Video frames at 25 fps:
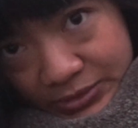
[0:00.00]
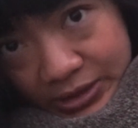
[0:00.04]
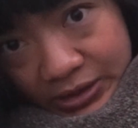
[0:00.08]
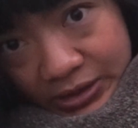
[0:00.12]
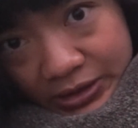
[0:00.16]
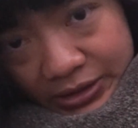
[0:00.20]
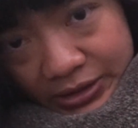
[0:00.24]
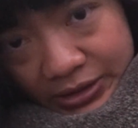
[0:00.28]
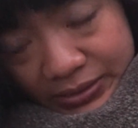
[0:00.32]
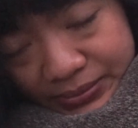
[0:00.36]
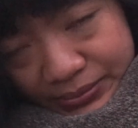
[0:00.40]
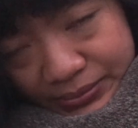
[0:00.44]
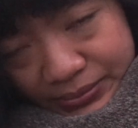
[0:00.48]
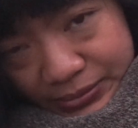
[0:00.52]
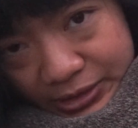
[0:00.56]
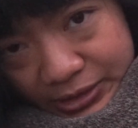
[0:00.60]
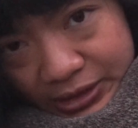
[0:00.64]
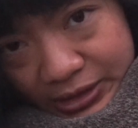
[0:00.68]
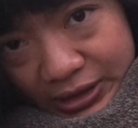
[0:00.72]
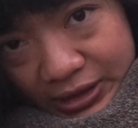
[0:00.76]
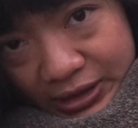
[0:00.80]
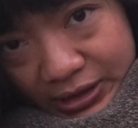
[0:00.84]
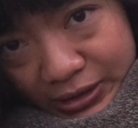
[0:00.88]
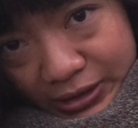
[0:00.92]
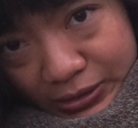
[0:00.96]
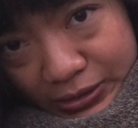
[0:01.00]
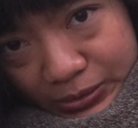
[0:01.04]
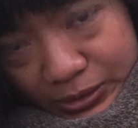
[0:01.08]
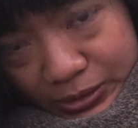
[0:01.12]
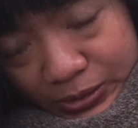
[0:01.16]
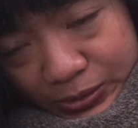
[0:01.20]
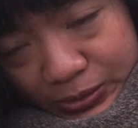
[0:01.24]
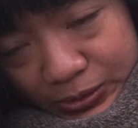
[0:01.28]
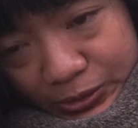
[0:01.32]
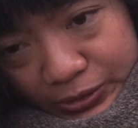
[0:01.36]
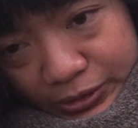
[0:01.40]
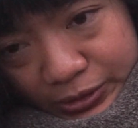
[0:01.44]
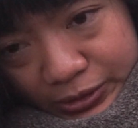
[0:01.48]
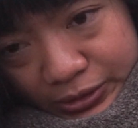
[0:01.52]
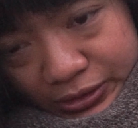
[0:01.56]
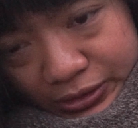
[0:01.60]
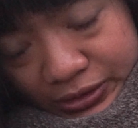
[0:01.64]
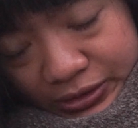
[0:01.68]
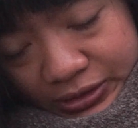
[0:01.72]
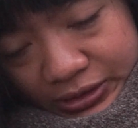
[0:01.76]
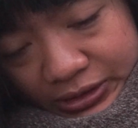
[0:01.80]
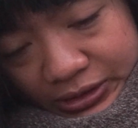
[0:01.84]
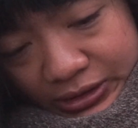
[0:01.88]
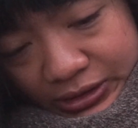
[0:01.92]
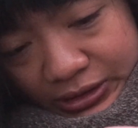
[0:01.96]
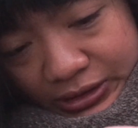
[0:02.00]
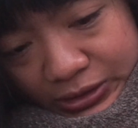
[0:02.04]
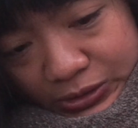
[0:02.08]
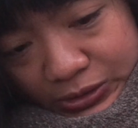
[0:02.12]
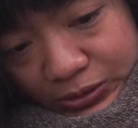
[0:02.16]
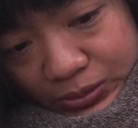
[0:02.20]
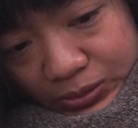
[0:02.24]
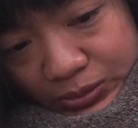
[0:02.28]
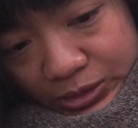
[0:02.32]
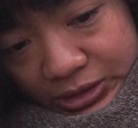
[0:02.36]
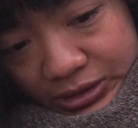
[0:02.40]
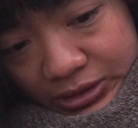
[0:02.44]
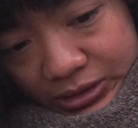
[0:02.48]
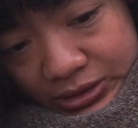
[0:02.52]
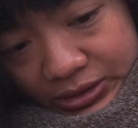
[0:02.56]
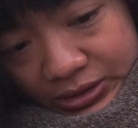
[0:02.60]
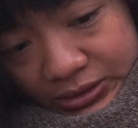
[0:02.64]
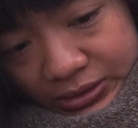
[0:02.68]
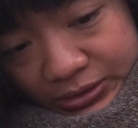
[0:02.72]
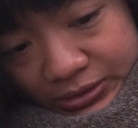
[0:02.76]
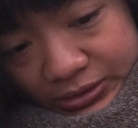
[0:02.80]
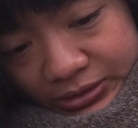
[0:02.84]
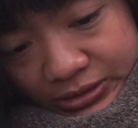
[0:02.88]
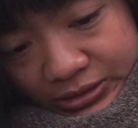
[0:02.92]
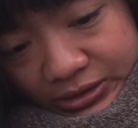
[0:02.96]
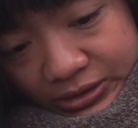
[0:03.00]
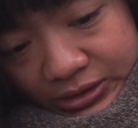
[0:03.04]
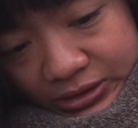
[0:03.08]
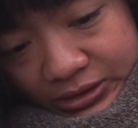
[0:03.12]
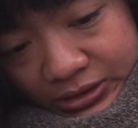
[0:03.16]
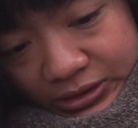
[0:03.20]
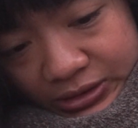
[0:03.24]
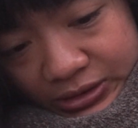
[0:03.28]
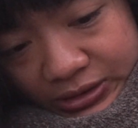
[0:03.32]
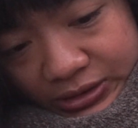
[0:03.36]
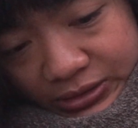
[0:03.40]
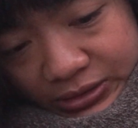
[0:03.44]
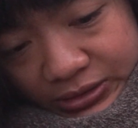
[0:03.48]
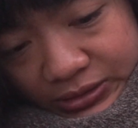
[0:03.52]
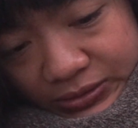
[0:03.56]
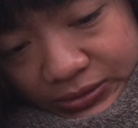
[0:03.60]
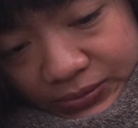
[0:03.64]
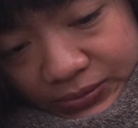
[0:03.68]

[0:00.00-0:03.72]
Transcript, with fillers: Alright, I'm gonna hang out a bit more and then do my nails, I think.